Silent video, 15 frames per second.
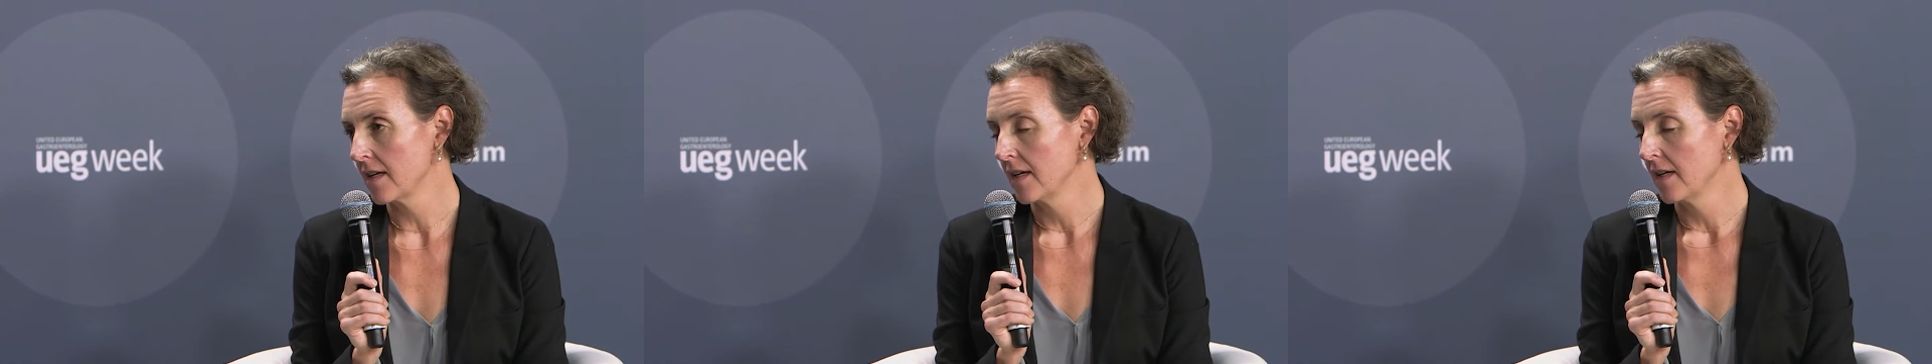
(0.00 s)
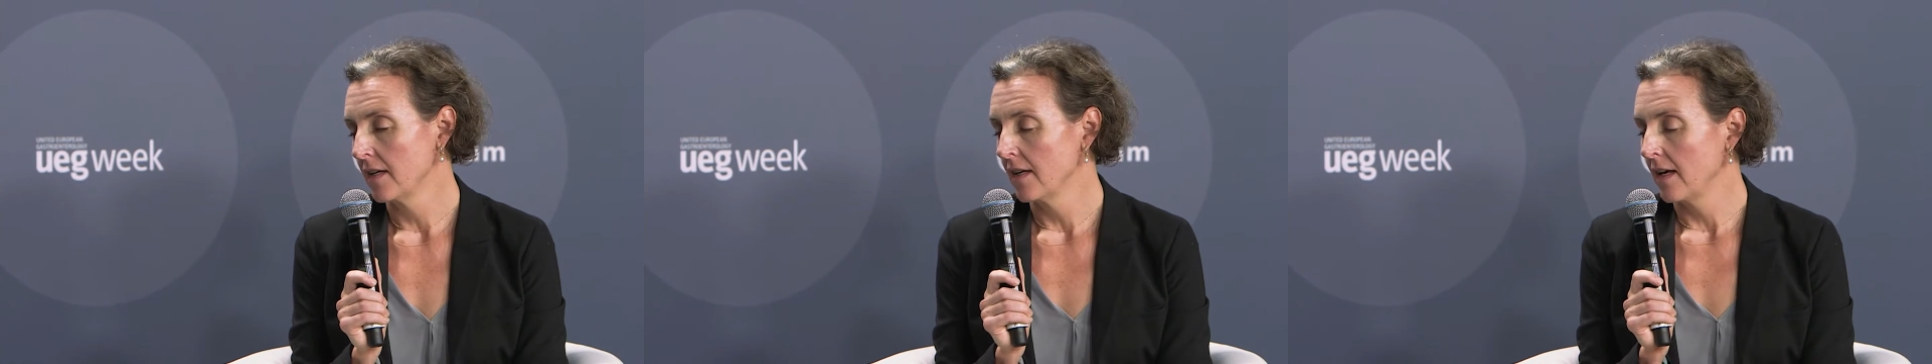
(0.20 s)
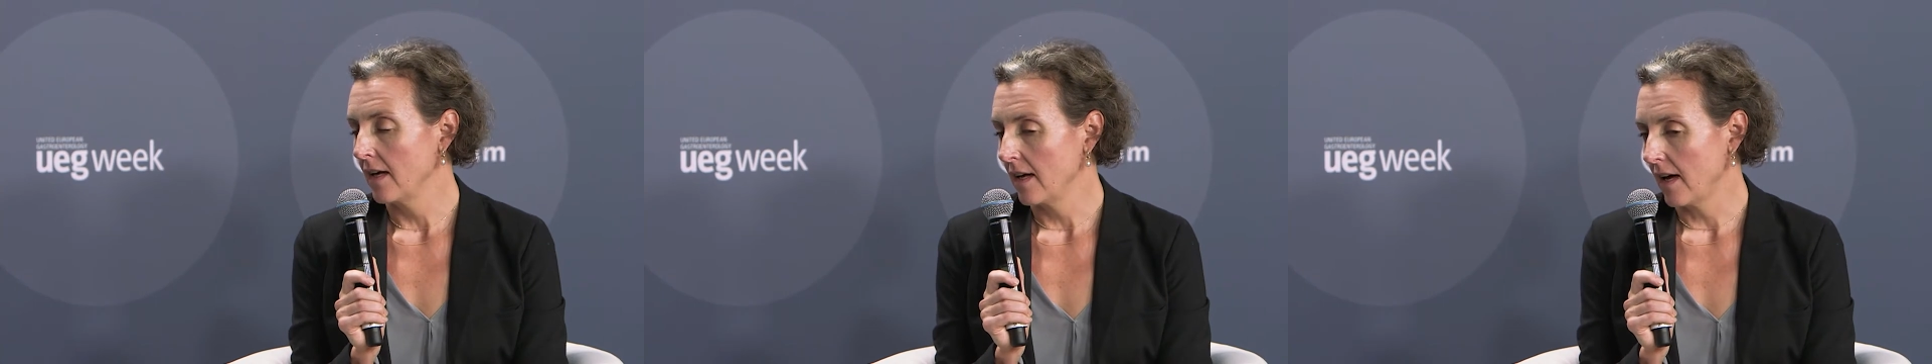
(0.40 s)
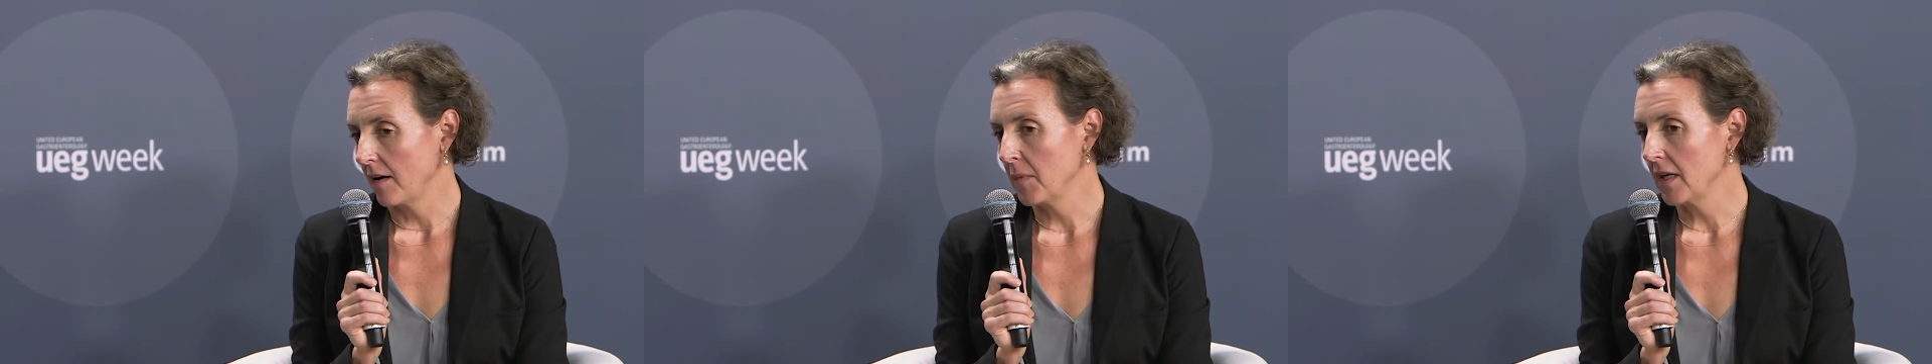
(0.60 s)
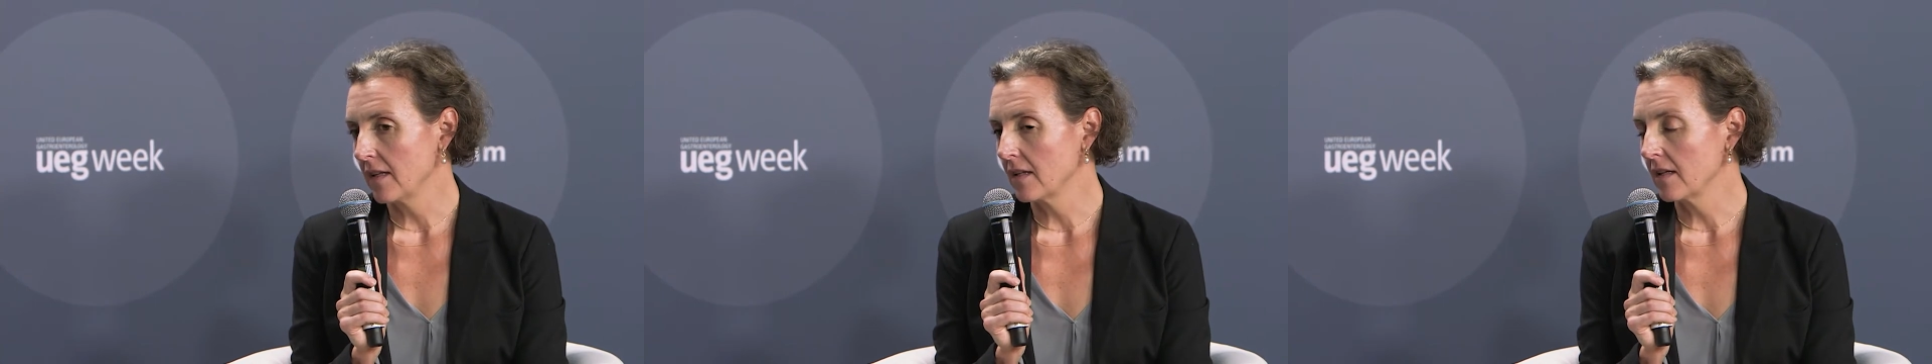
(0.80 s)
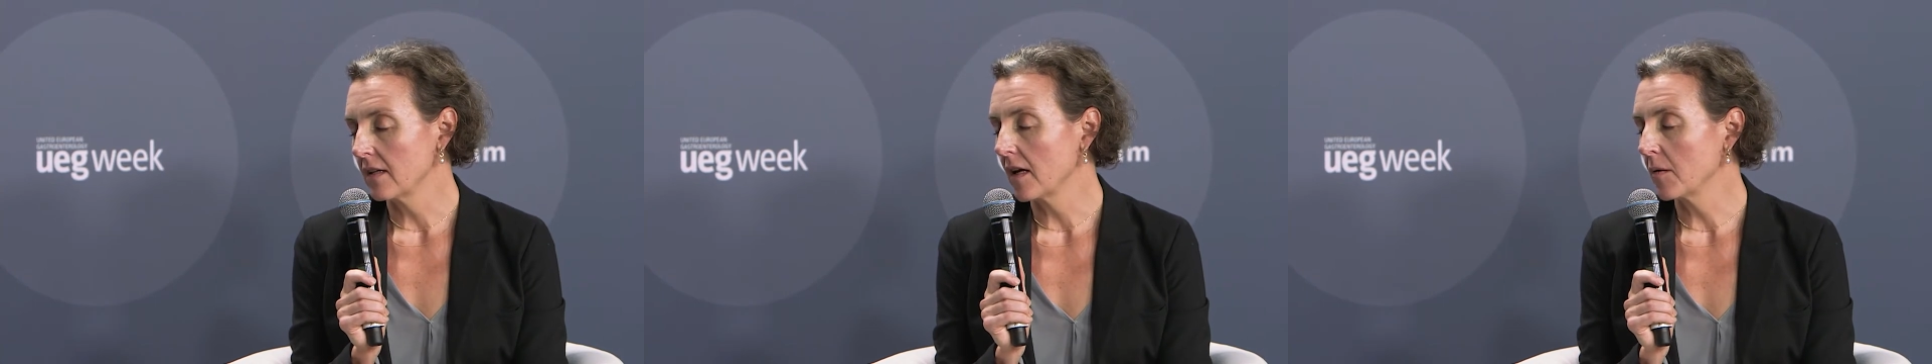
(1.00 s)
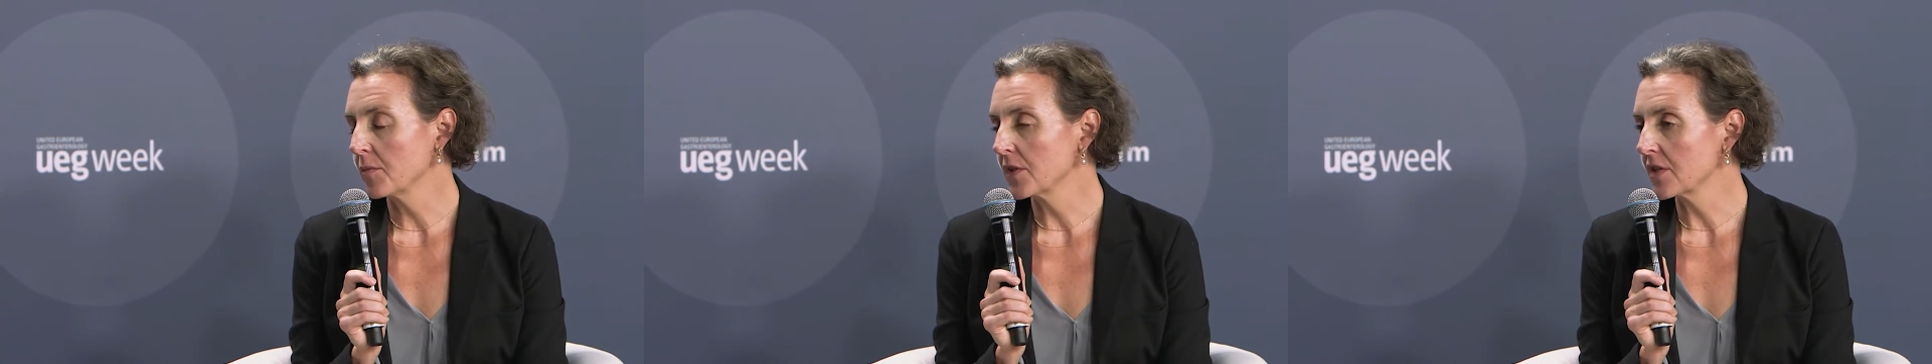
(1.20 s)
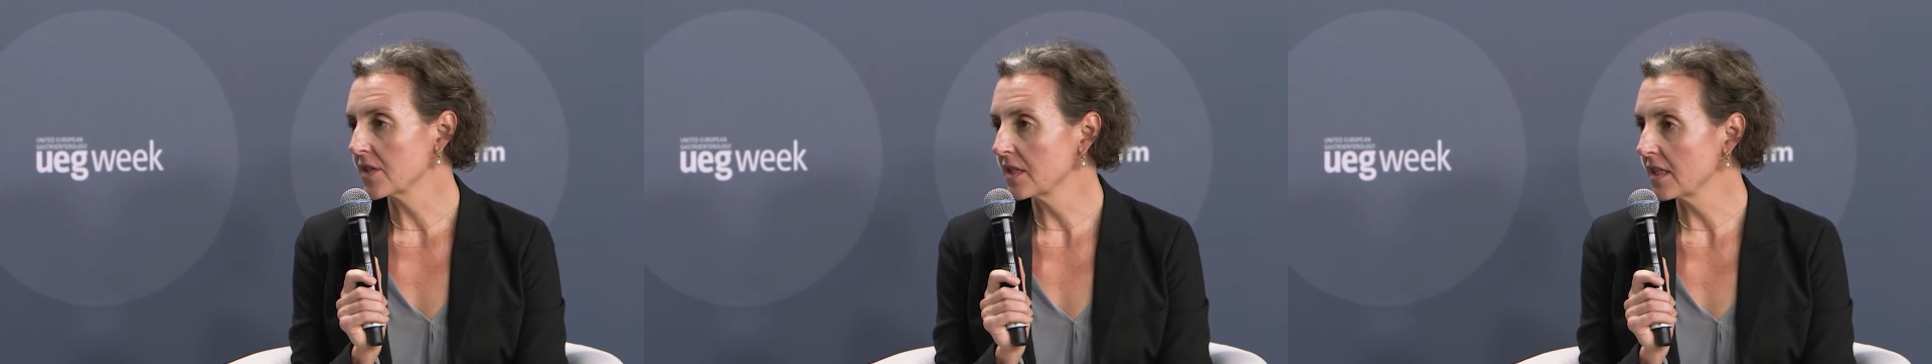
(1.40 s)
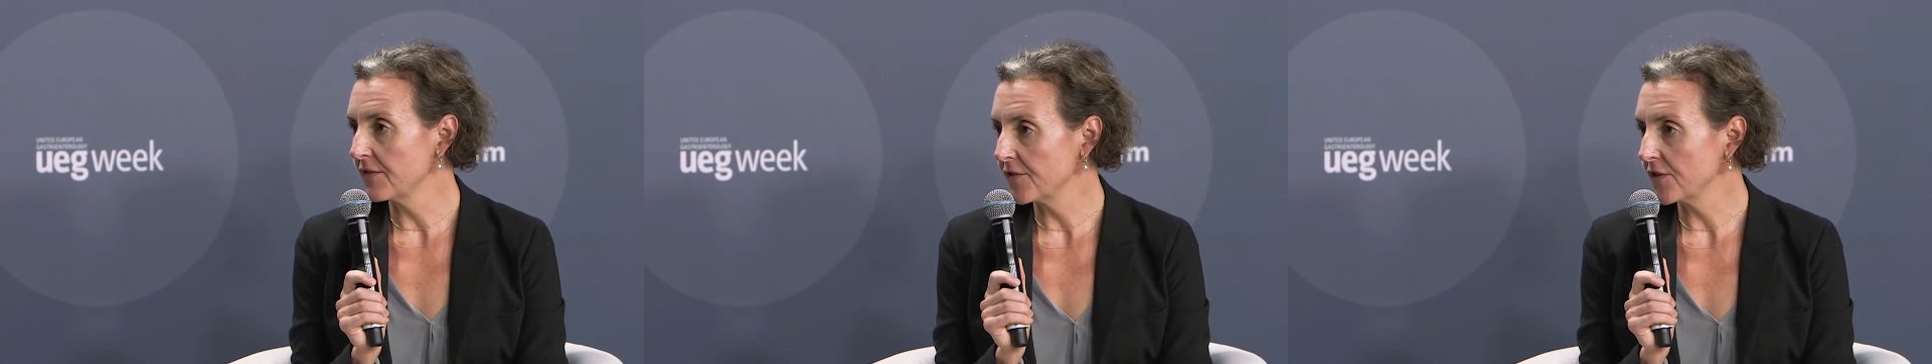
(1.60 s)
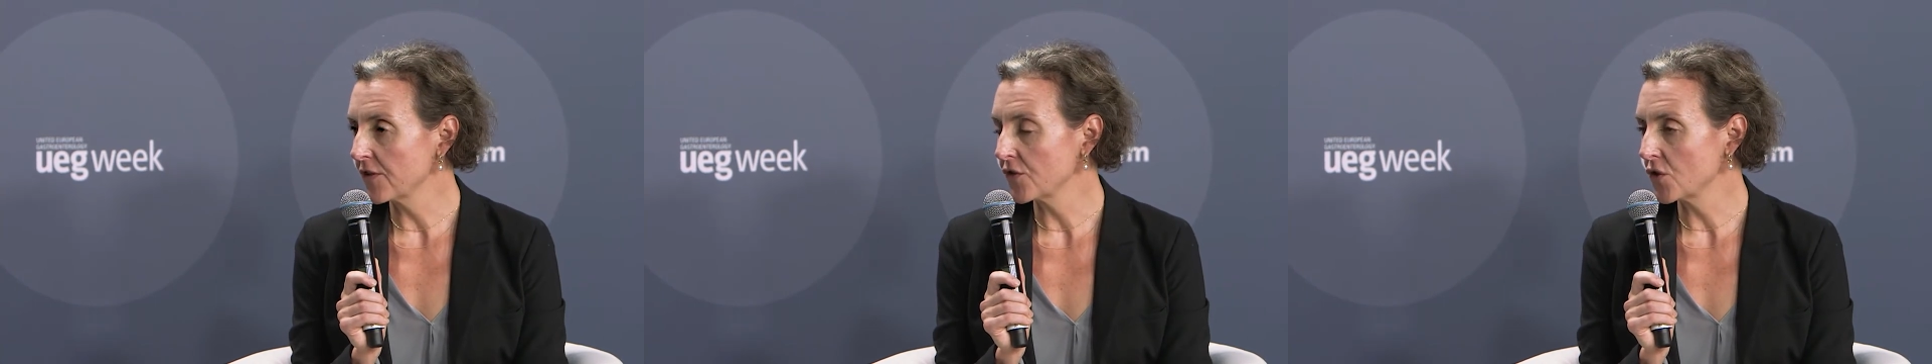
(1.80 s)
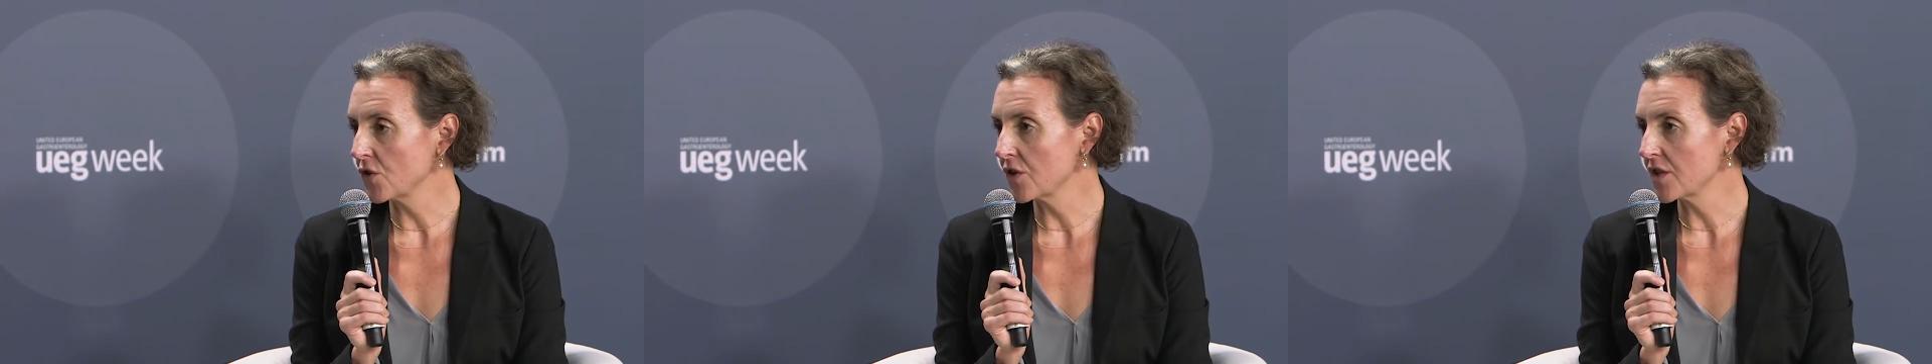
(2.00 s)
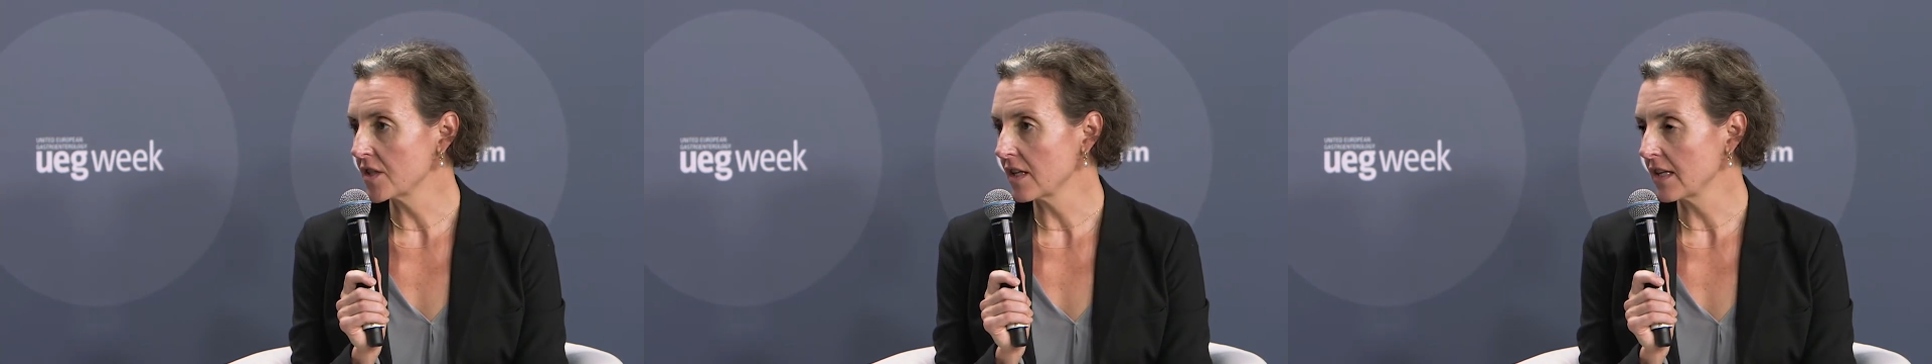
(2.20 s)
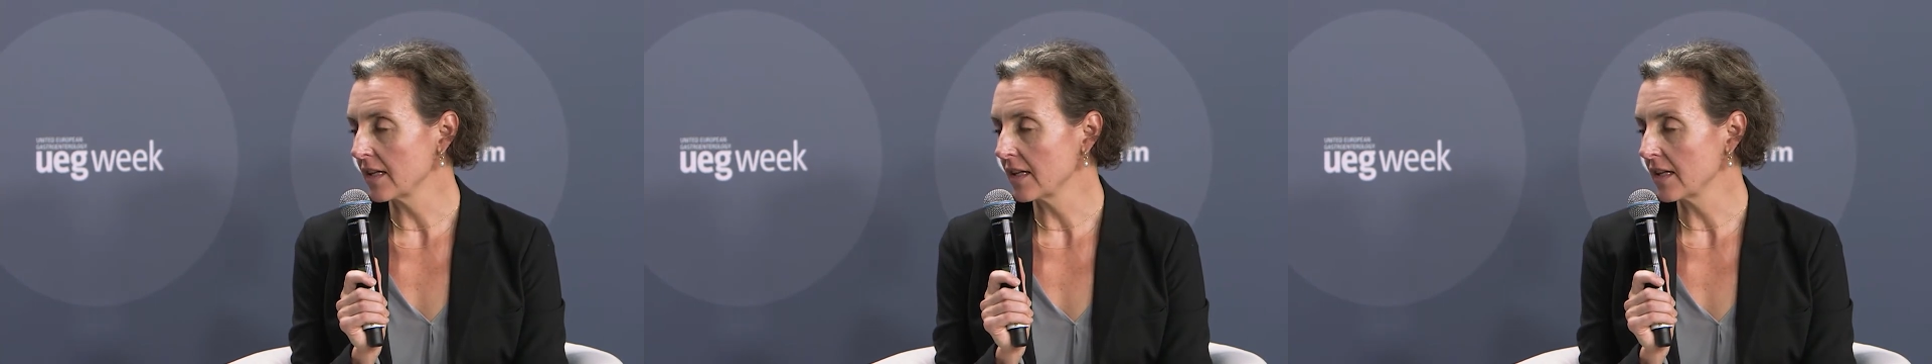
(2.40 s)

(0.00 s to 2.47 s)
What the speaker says: Mm-hmm. I mean, the numbers differ, of course,